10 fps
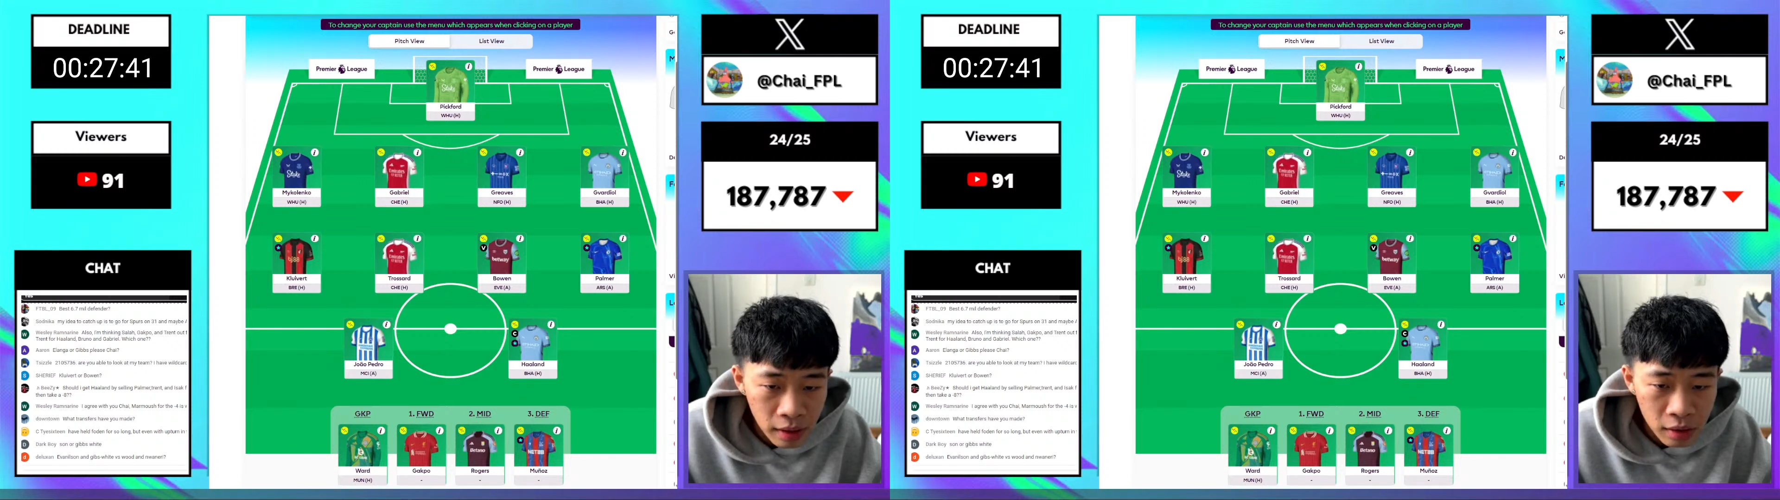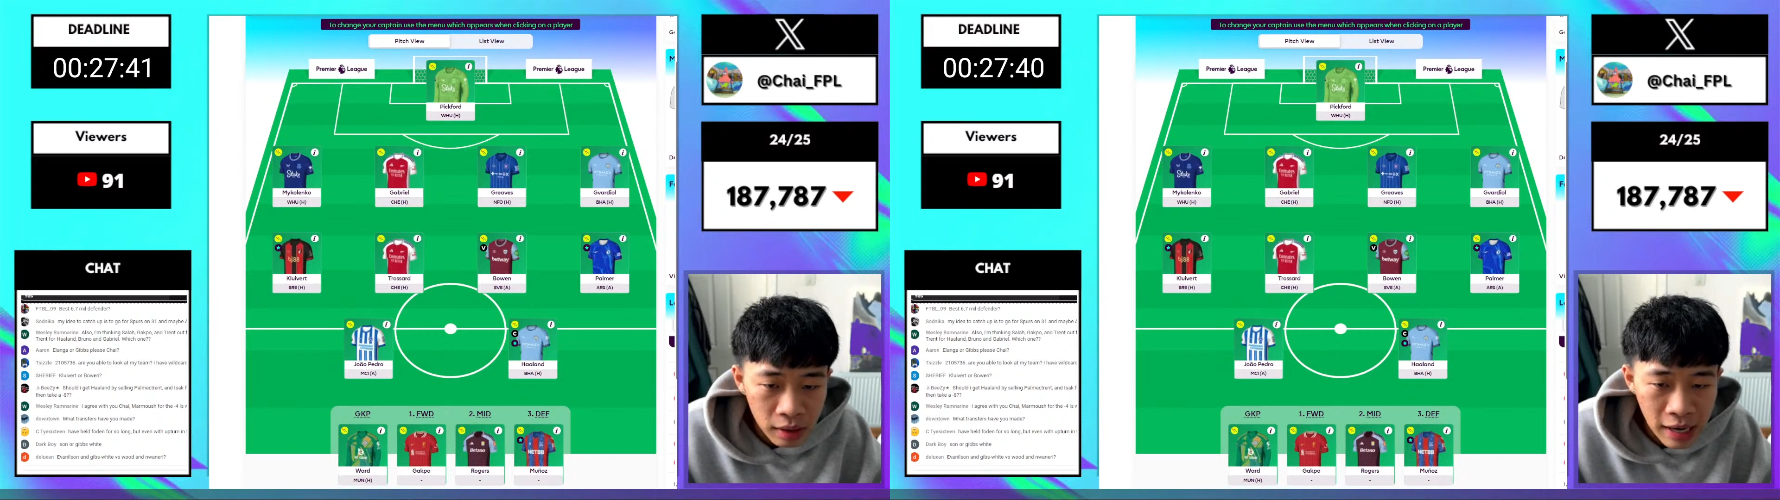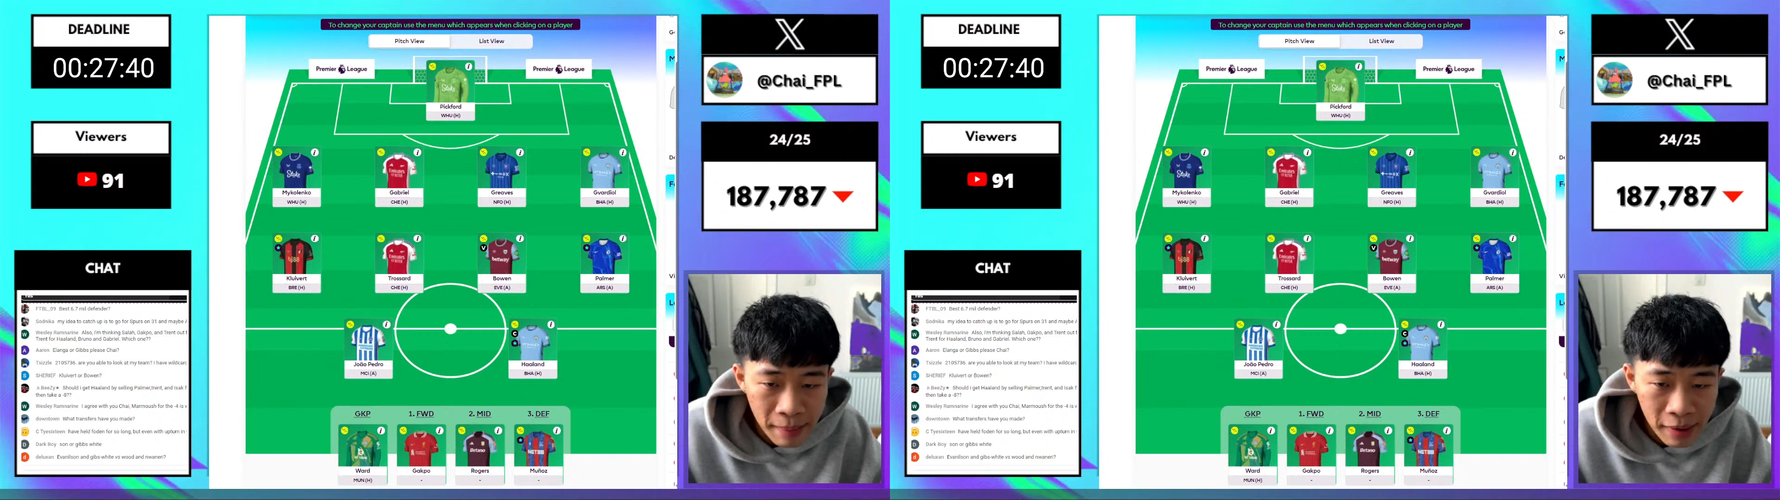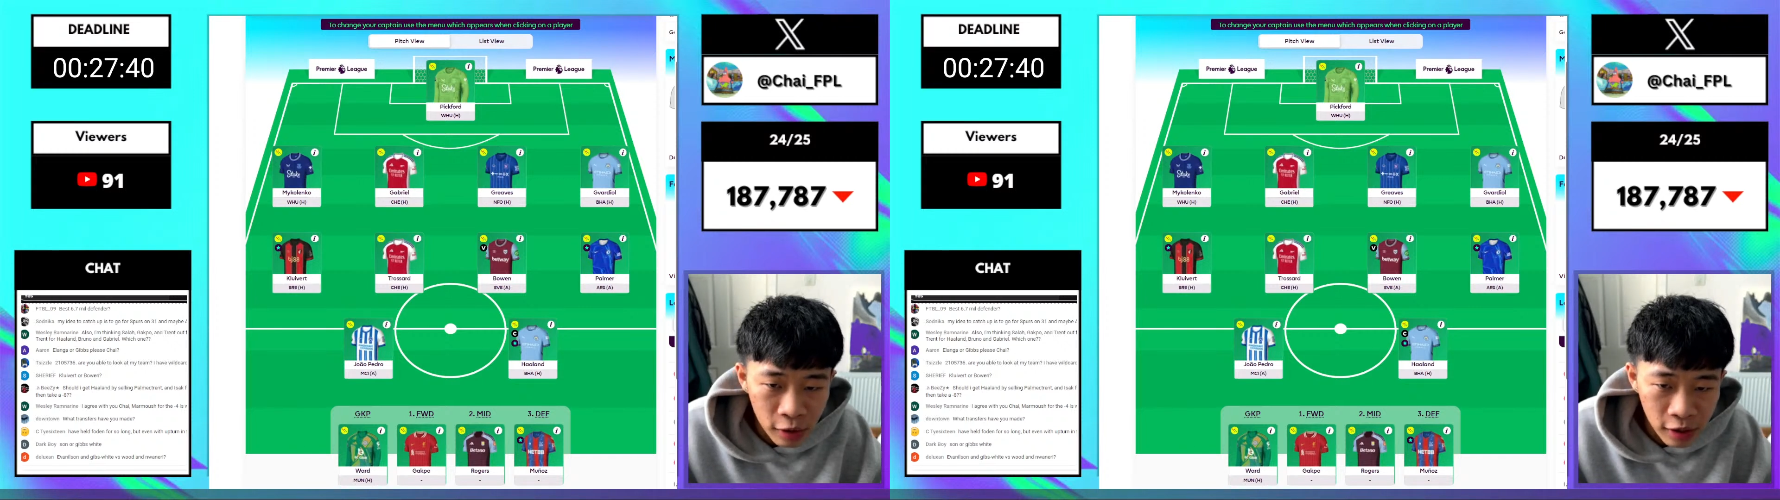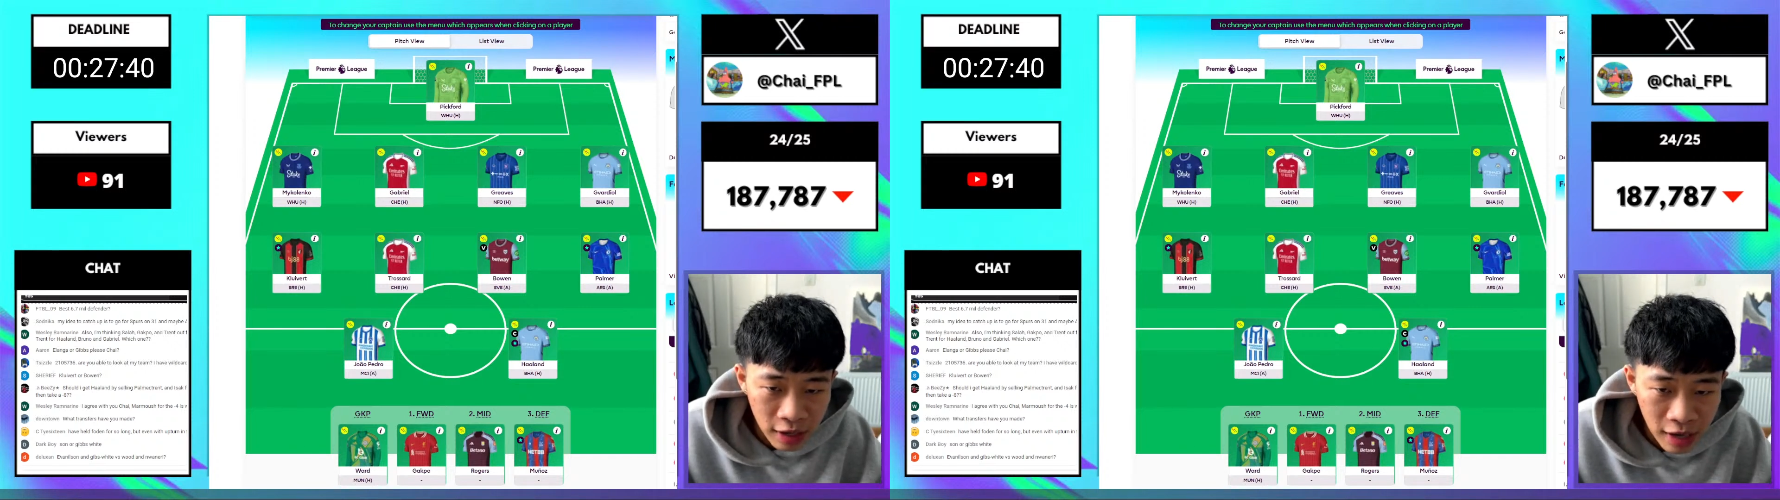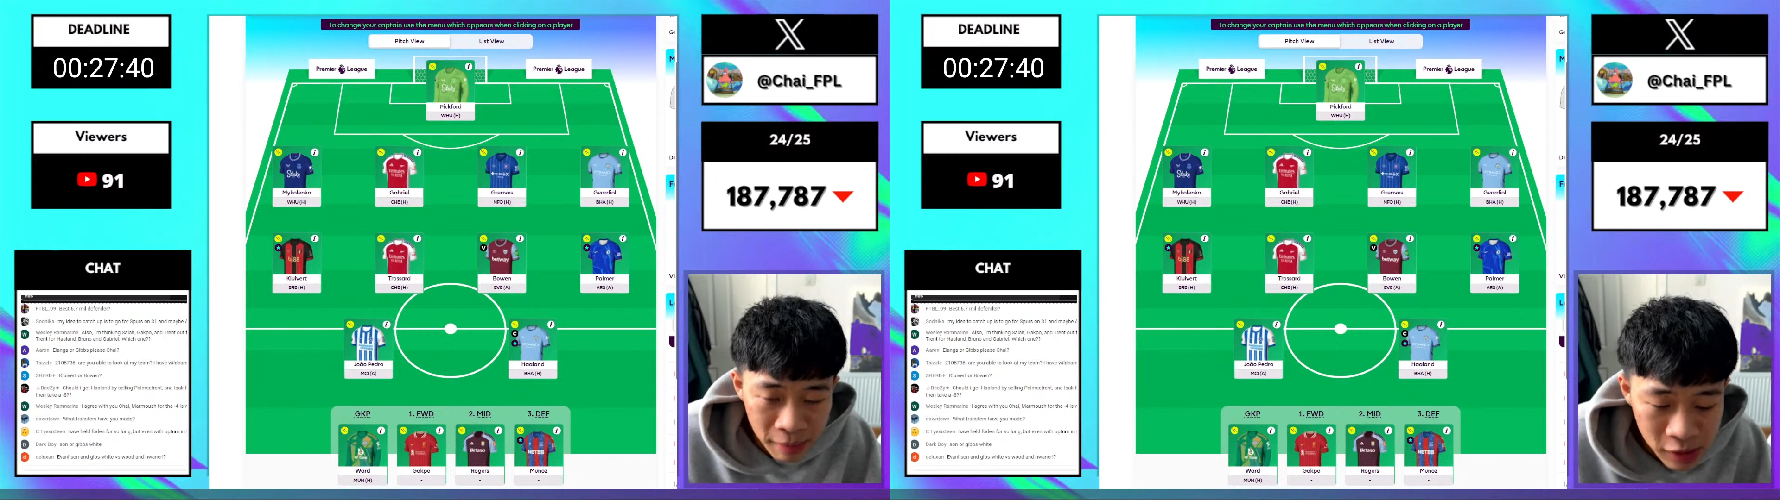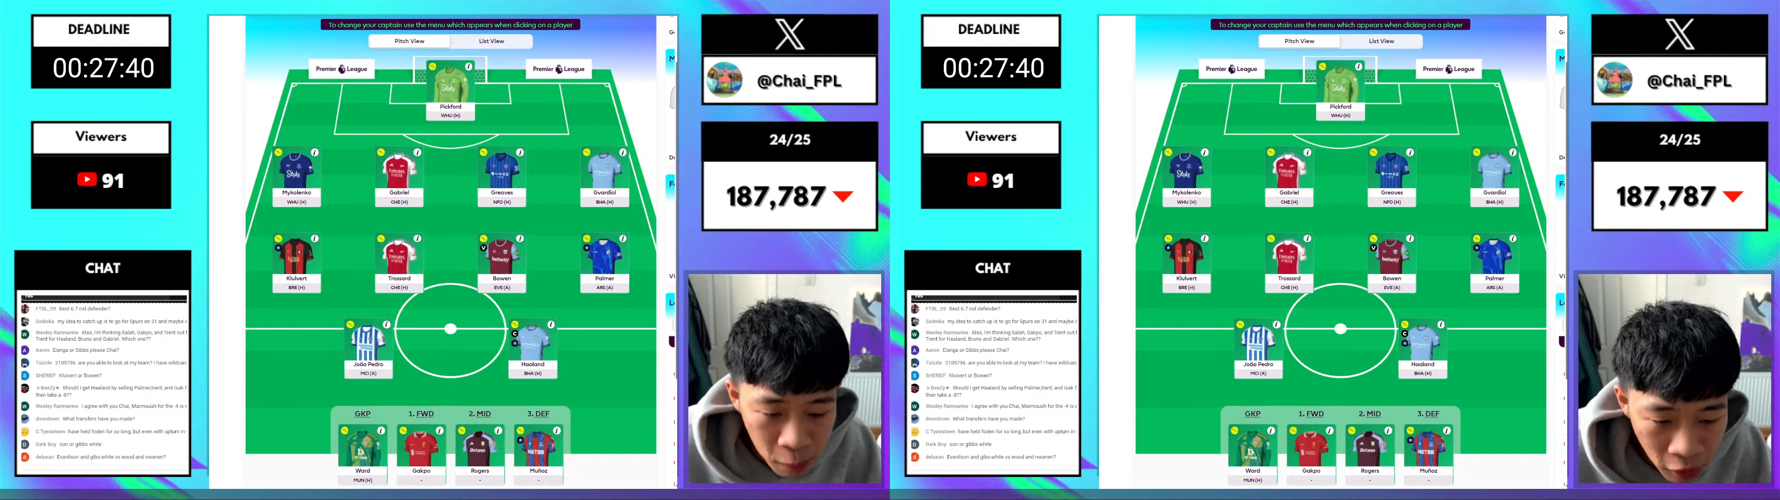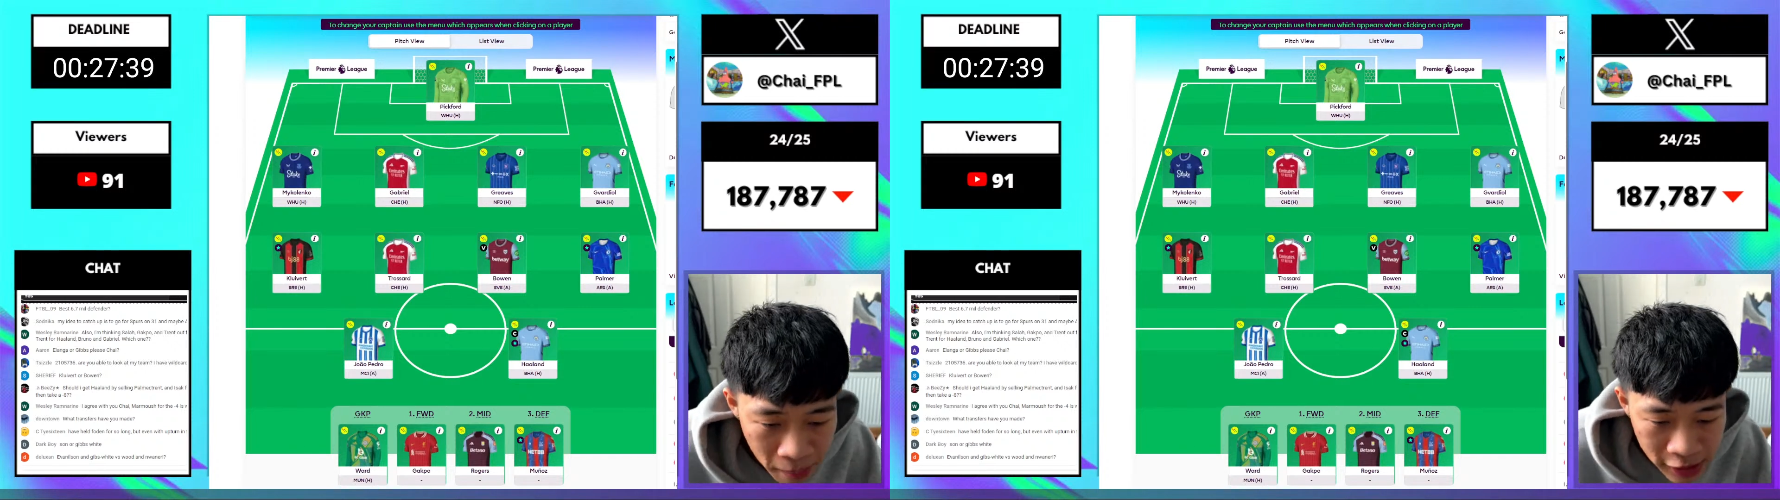Let me know your dilemmas.
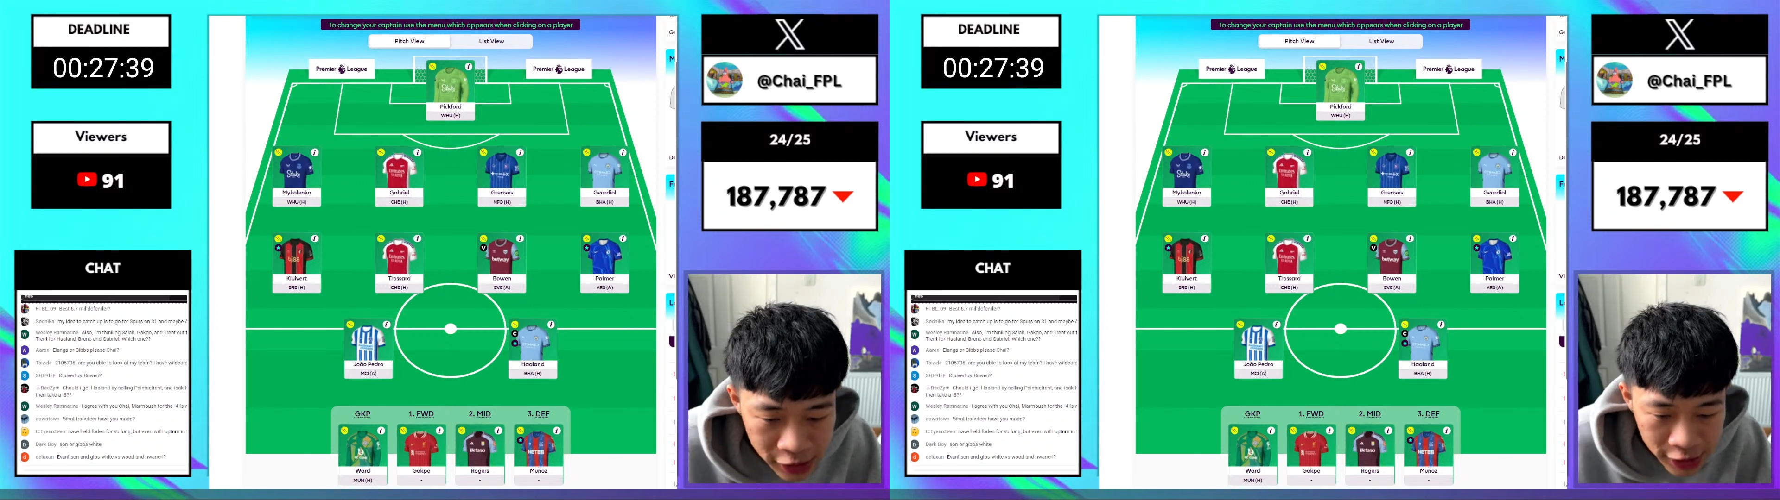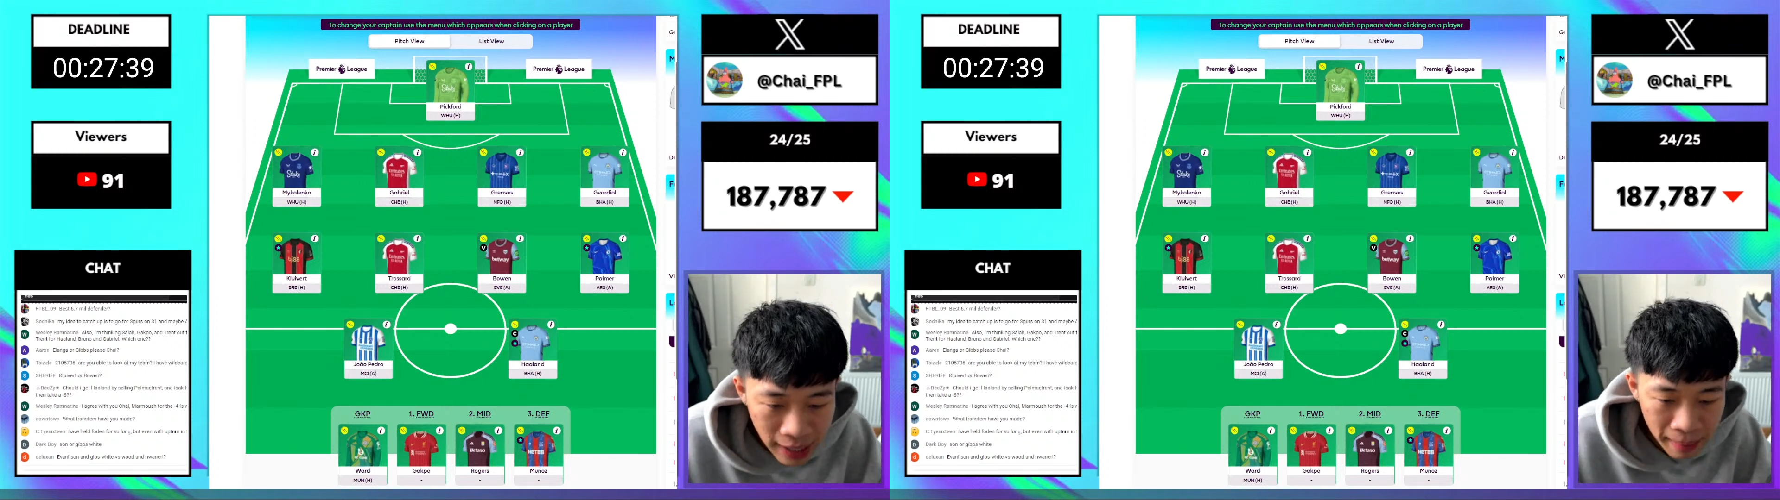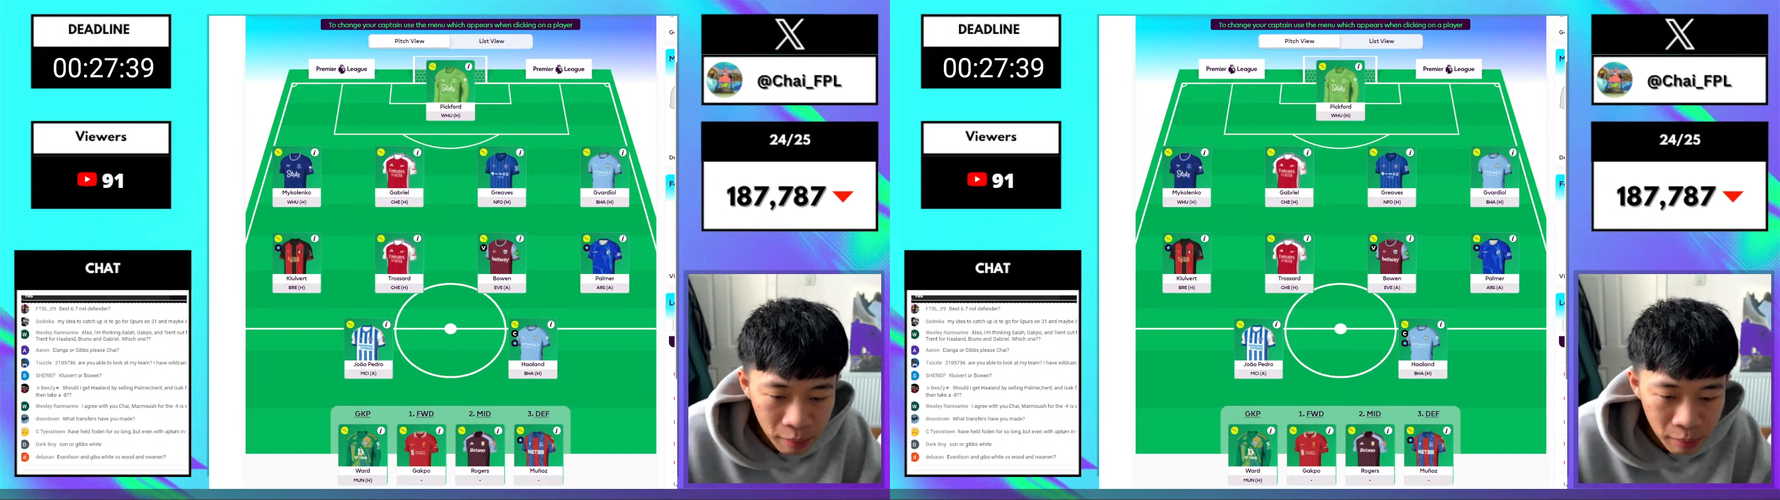Put them in chat.